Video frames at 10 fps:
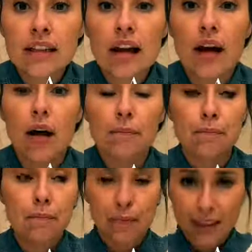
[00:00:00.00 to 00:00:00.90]

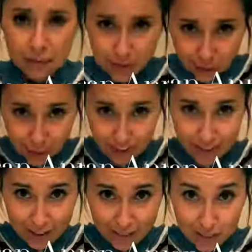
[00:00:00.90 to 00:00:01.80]
I'm so
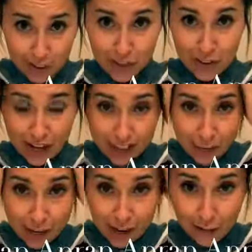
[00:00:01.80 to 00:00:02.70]
sorry, I'm so
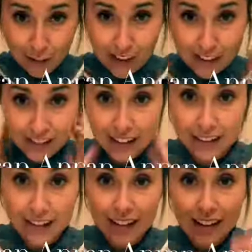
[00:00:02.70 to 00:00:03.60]
distracted by how frazzled I
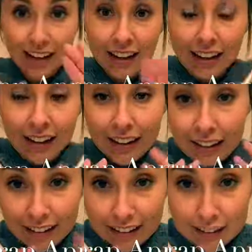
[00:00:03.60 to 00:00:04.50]
look.
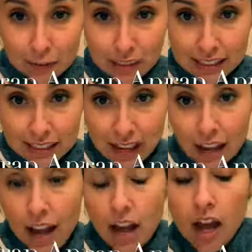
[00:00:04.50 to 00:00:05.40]
It's been a
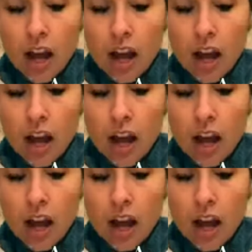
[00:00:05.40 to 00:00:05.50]
day.